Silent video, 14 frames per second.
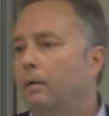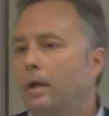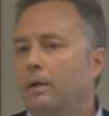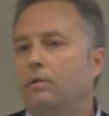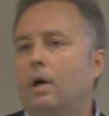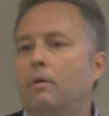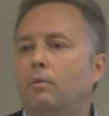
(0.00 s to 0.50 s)

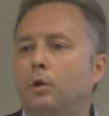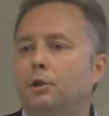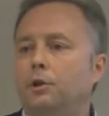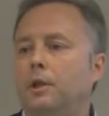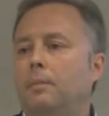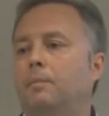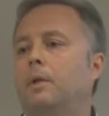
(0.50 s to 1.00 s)
That software is
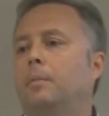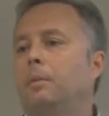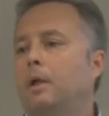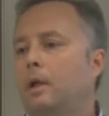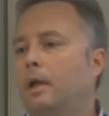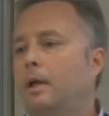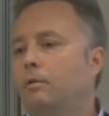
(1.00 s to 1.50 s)
shipped
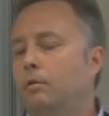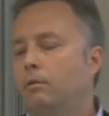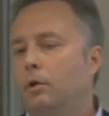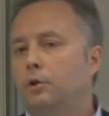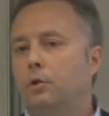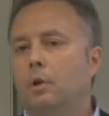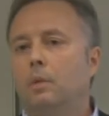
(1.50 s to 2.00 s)
typically as a
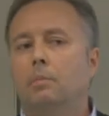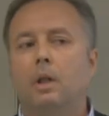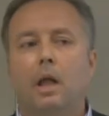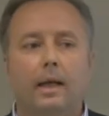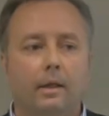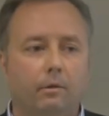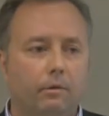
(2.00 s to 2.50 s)
virtual
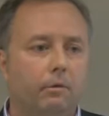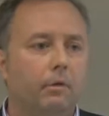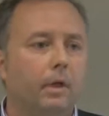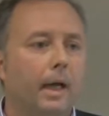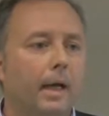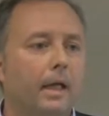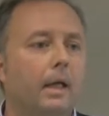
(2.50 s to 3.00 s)
appliance,
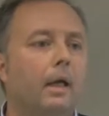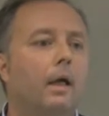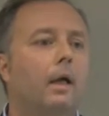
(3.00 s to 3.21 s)
okay?